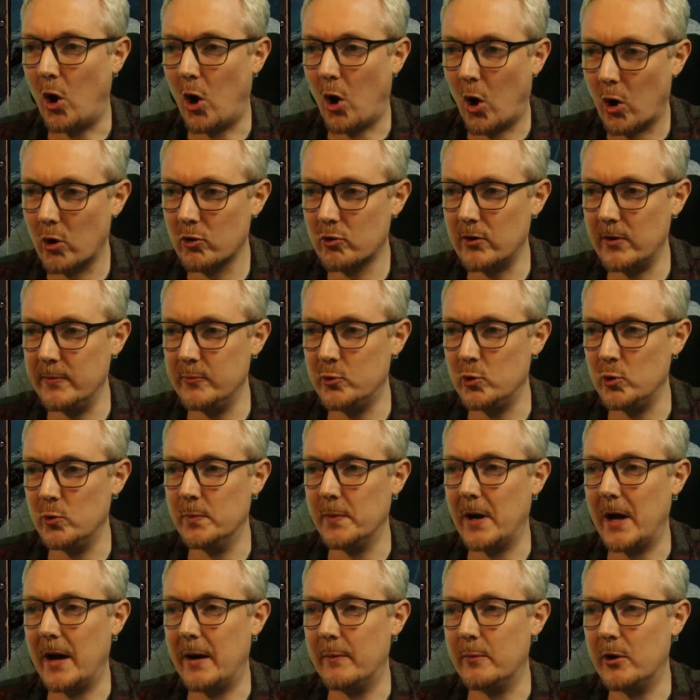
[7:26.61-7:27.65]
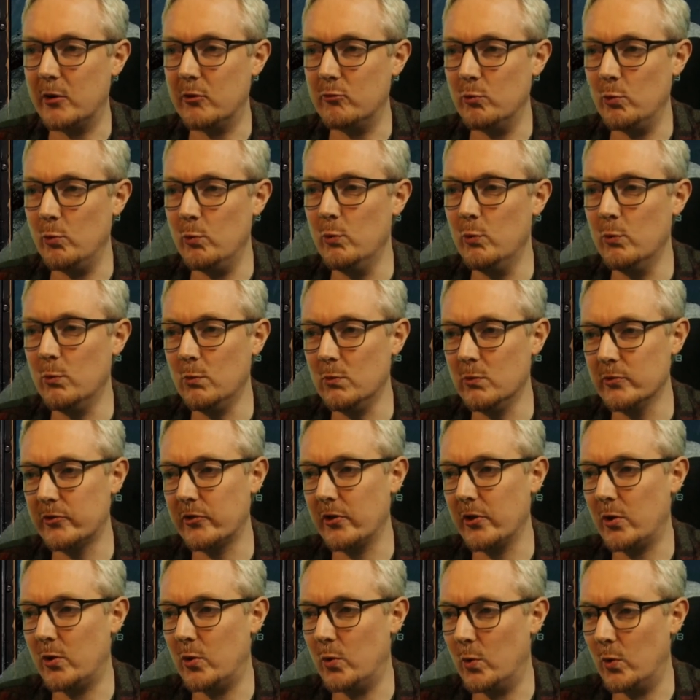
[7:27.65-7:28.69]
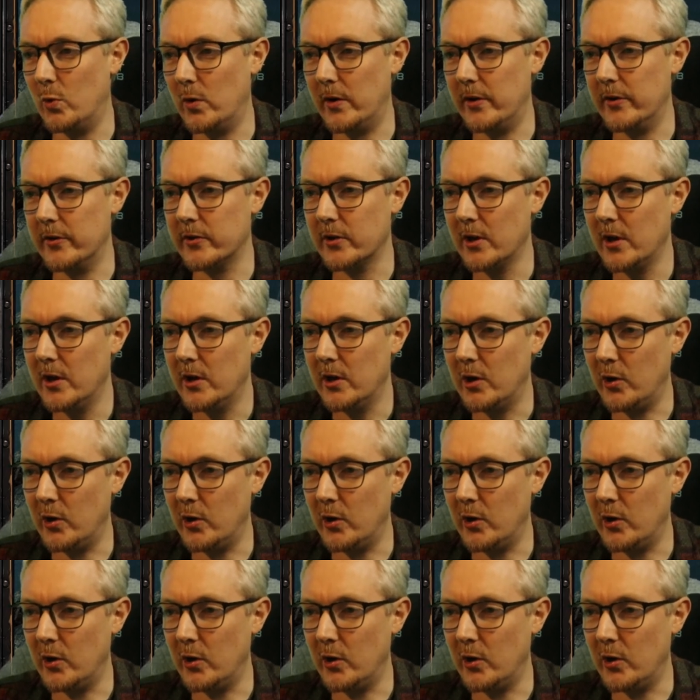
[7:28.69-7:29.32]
Orgrim Doomhammer rules the Horde.